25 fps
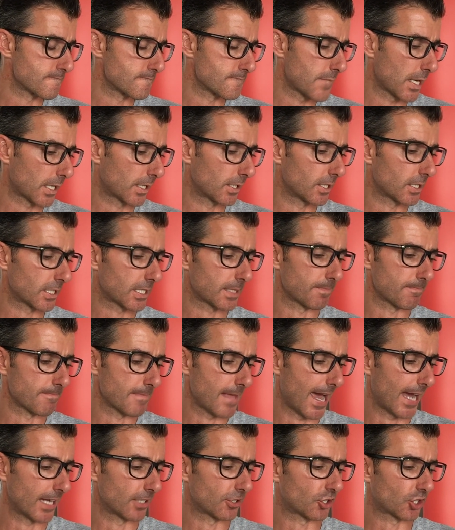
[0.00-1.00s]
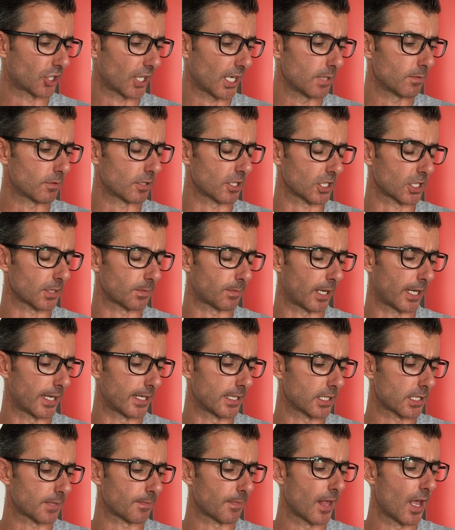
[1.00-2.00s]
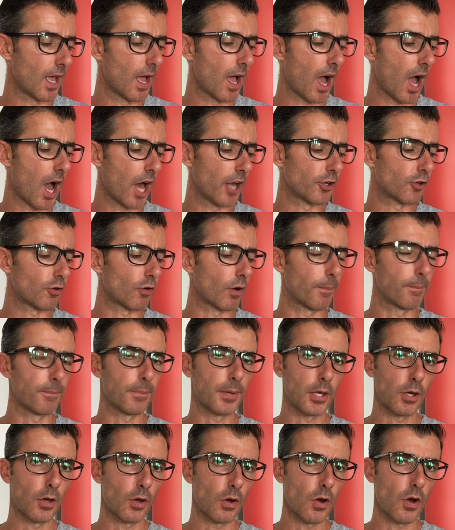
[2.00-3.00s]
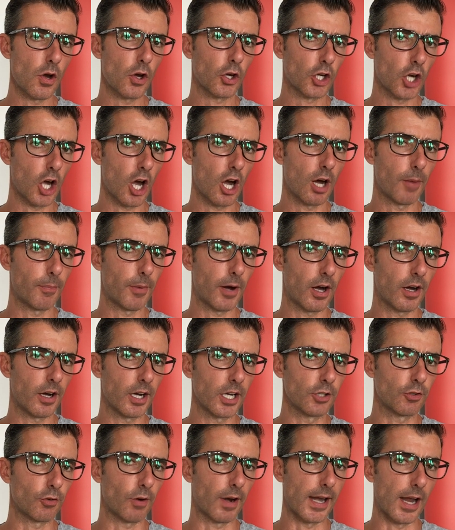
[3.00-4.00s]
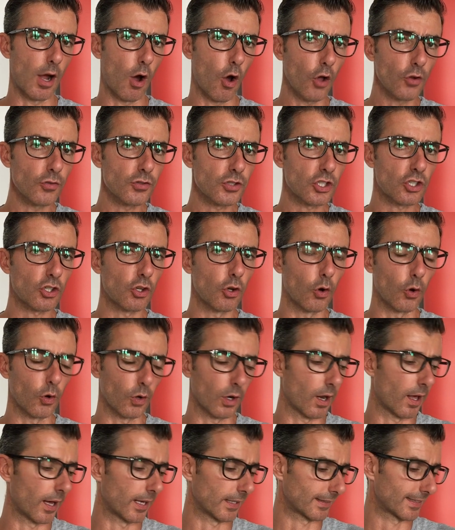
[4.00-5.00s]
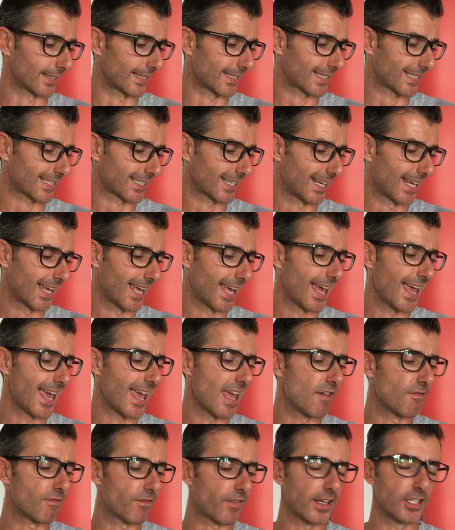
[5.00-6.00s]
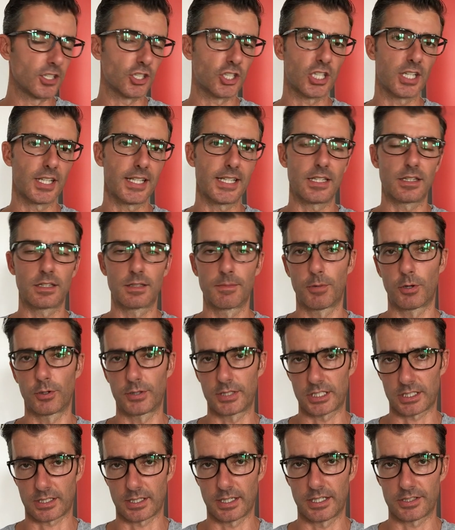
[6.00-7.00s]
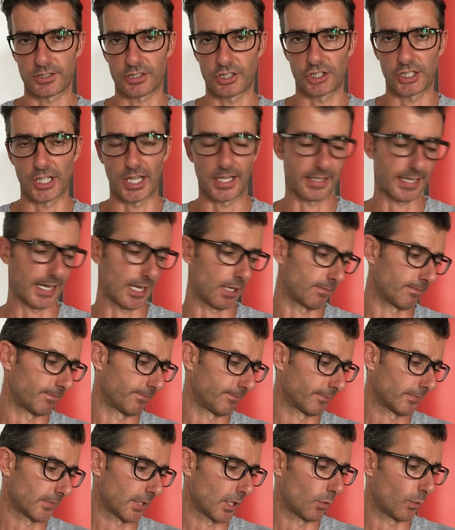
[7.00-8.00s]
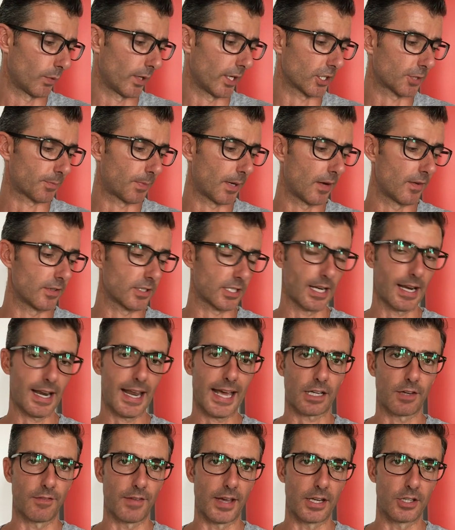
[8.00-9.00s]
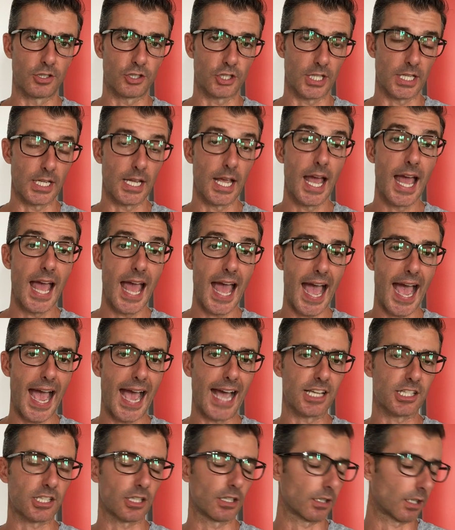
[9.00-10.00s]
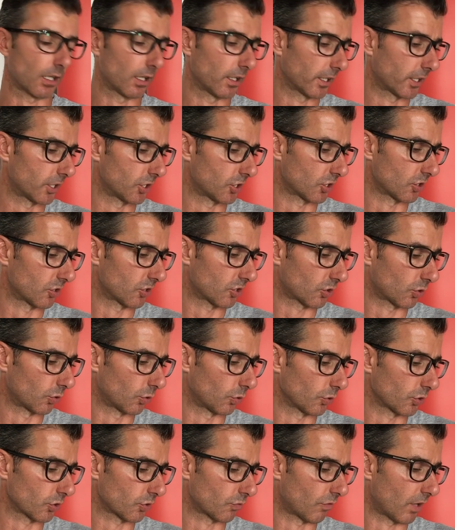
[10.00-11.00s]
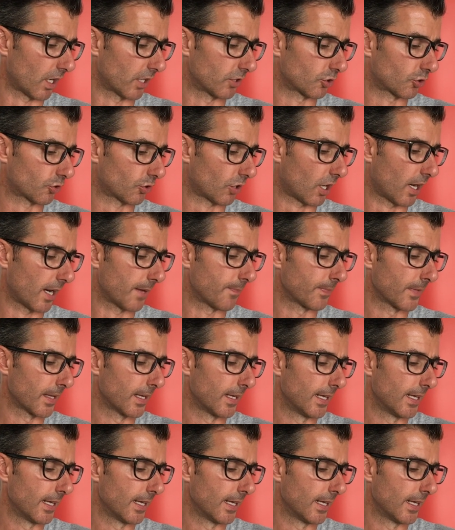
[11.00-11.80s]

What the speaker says: Because, as James explains, under a pure carbohydrate onslaught like this, eventually the body starts to shut down. We experience a lack of energy as our glycogen stores run dry.